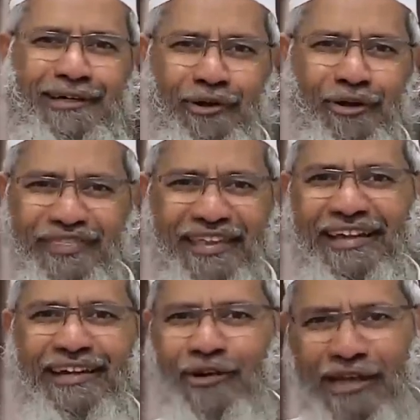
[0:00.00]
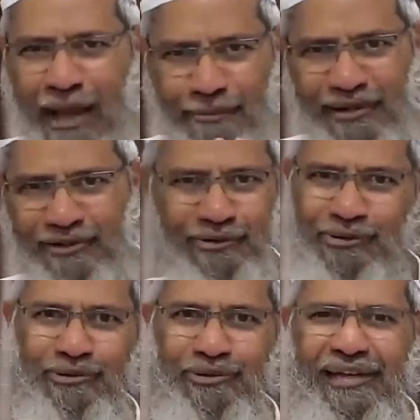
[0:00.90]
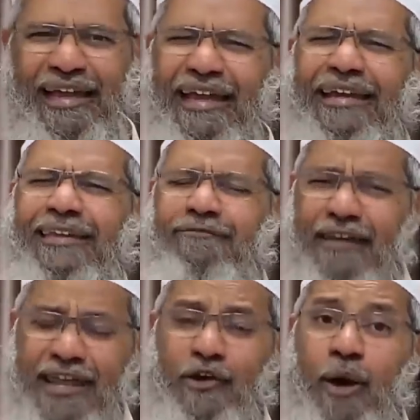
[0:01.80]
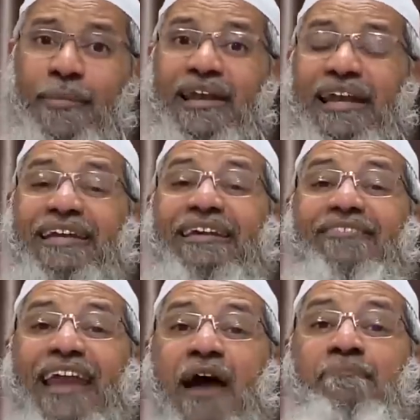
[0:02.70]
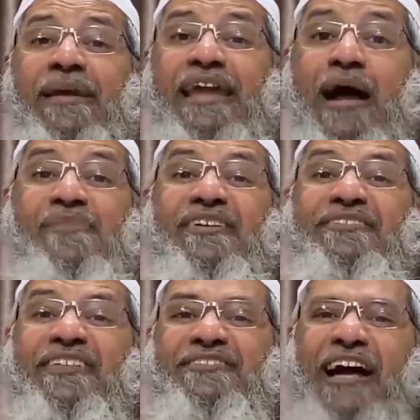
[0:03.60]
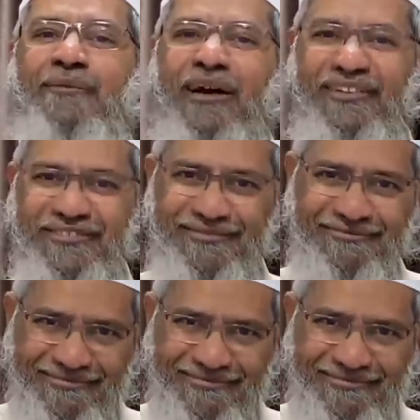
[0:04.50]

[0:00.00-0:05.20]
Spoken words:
Don't think it only happens to you. It is very common. It even happened amongst the Sahabas.